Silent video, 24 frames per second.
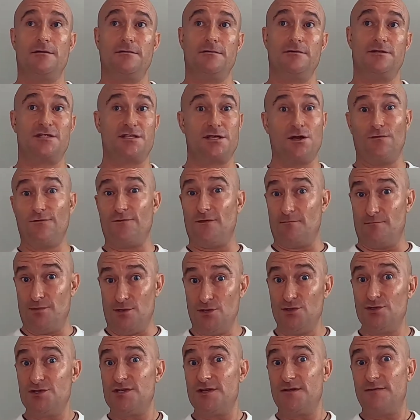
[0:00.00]

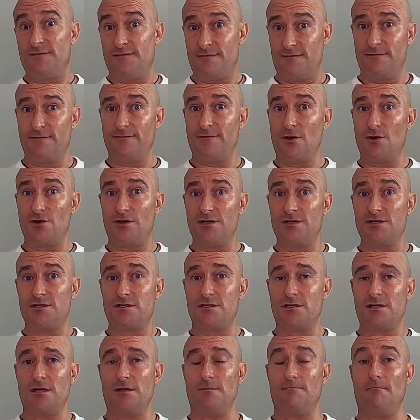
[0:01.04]
self-abusive
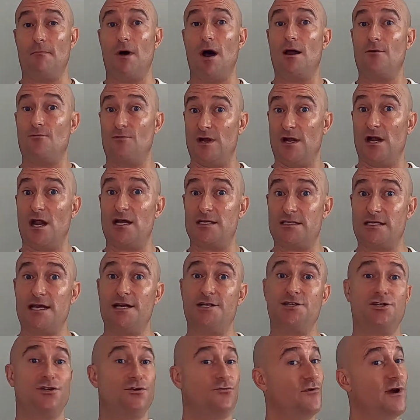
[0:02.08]
focused. My
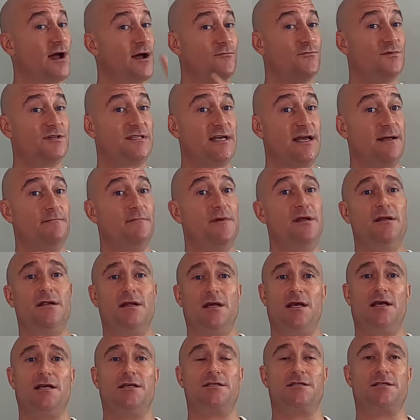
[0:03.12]
realization around resentment
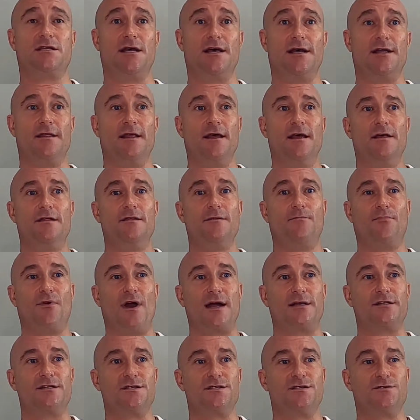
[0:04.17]
is that the
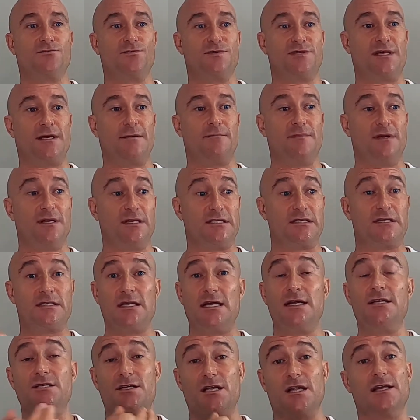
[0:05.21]
practice of resentment is
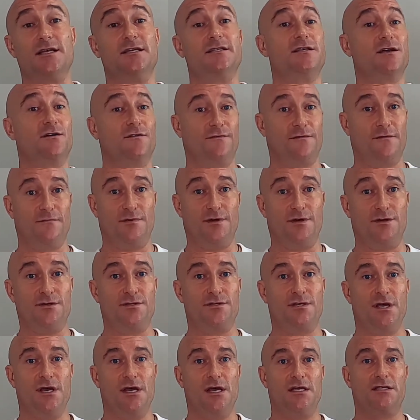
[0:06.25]
essentially
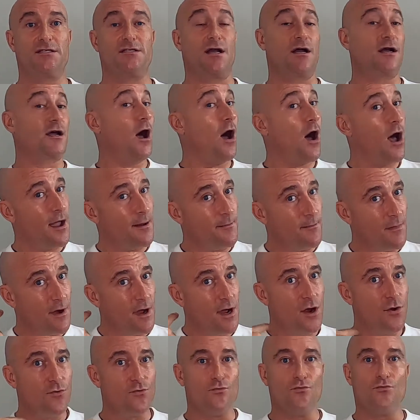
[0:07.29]
self-abuse. It's like I'm
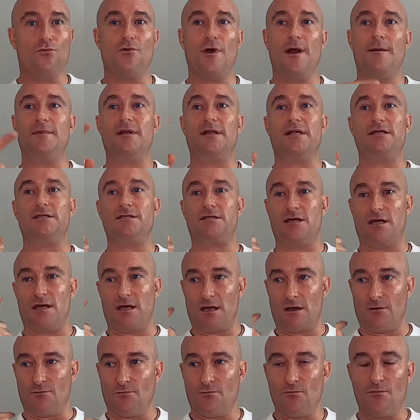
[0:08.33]

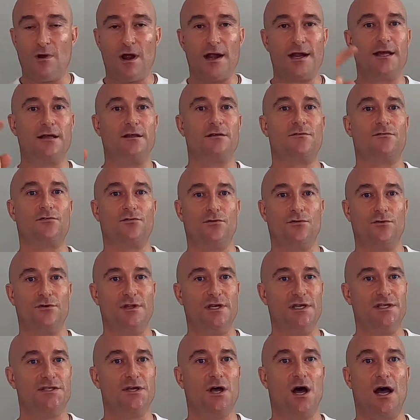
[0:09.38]
reminiscing and running through
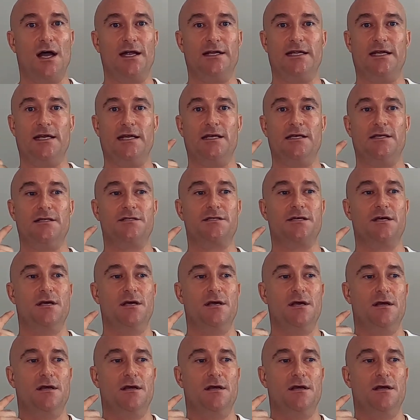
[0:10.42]
these ideas,